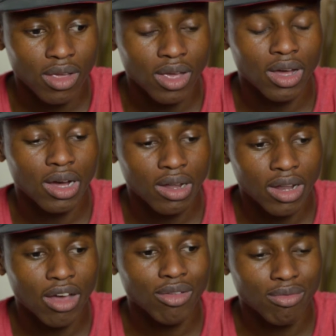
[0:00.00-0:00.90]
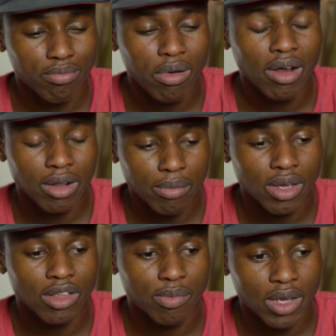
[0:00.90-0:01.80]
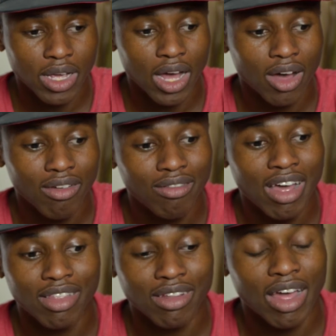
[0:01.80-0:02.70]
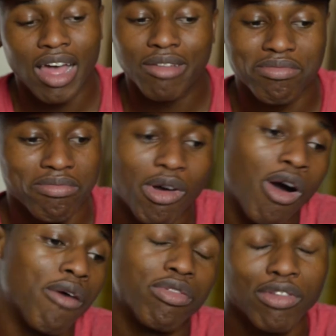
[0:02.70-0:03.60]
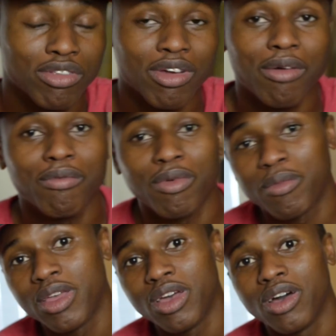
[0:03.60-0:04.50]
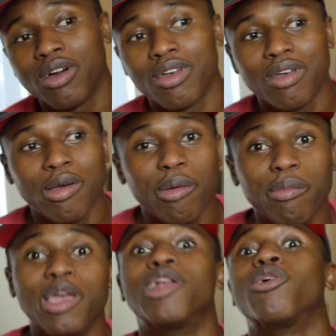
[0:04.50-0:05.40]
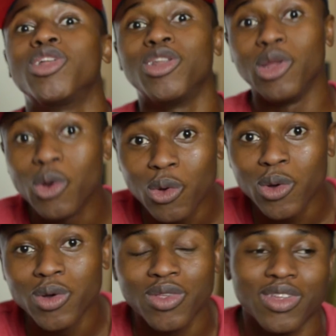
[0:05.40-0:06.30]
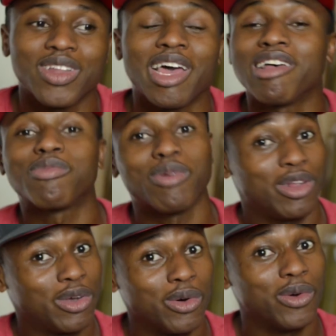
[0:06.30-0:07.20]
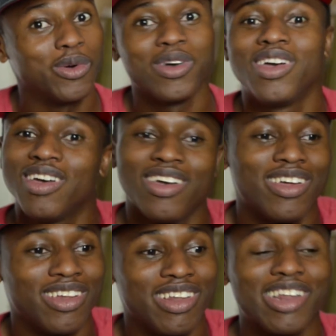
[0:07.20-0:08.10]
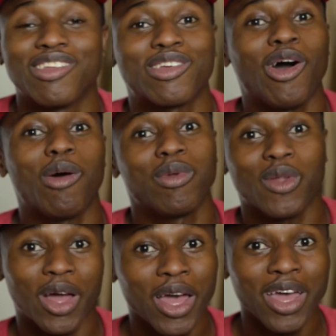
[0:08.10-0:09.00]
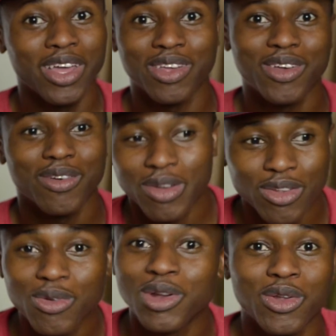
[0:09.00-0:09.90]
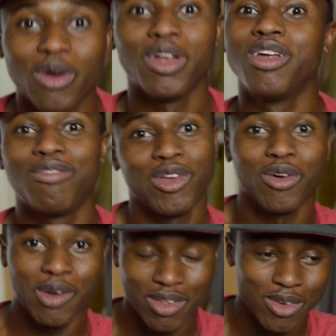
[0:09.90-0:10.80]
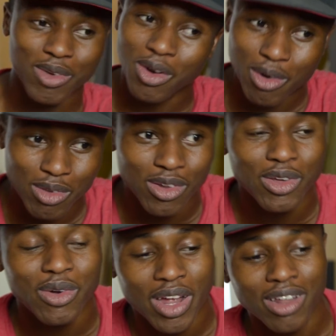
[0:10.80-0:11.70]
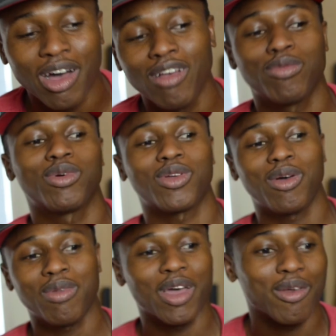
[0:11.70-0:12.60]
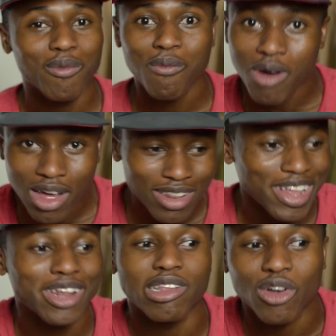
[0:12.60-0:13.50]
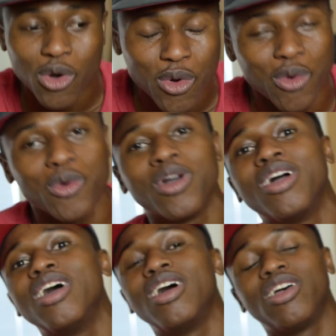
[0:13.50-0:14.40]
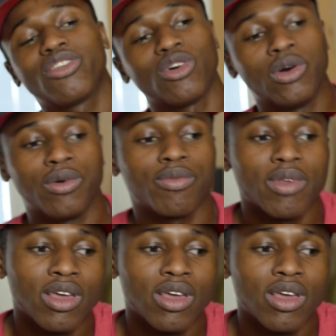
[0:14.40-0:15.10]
yeah, that was probably the biggest payout. And after that, offers come from here, being on the news, that was pretty cool. They just called me like, hey, they just want to do an interview on you. You heard what you do at the hospital? I was like, what? That is cool. So,